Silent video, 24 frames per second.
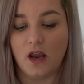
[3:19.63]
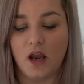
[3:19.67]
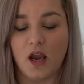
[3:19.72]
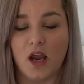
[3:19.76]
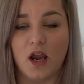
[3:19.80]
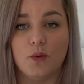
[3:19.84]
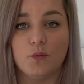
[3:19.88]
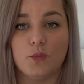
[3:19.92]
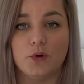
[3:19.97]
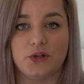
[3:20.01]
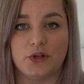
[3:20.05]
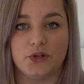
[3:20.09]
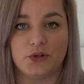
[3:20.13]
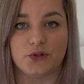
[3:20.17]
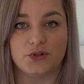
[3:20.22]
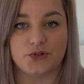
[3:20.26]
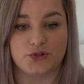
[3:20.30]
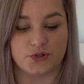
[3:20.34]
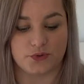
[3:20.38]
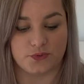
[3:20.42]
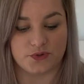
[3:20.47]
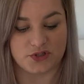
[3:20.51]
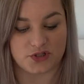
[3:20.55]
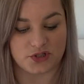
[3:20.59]
And what you're going
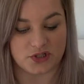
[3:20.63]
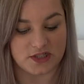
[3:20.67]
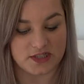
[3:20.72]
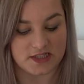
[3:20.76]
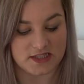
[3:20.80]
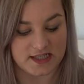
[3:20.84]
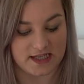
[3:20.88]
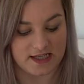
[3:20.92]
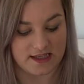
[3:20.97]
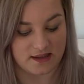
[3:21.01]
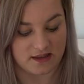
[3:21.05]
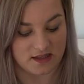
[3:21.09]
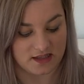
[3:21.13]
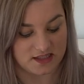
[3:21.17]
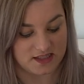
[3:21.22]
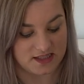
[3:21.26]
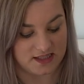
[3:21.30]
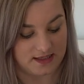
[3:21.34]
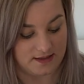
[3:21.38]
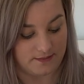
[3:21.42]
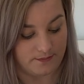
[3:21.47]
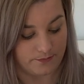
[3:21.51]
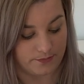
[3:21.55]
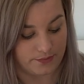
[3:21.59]
to do is just take the
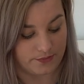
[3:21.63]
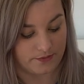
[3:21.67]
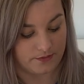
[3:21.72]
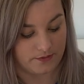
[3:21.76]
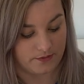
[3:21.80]
tip